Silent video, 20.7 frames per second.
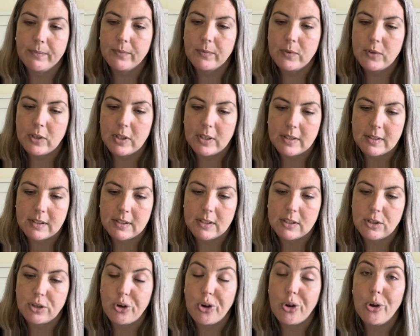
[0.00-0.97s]
just
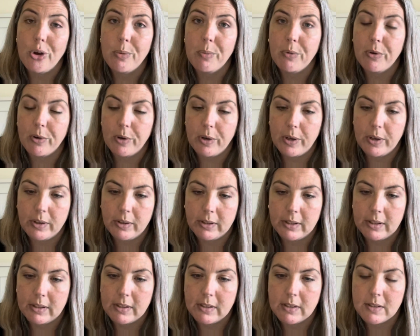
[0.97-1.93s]
turmoil
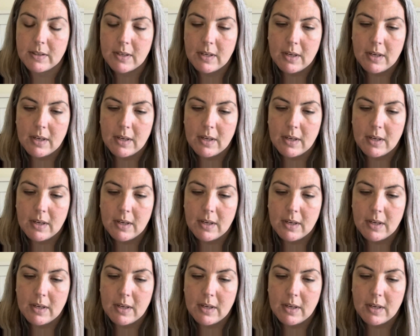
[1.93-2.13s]
and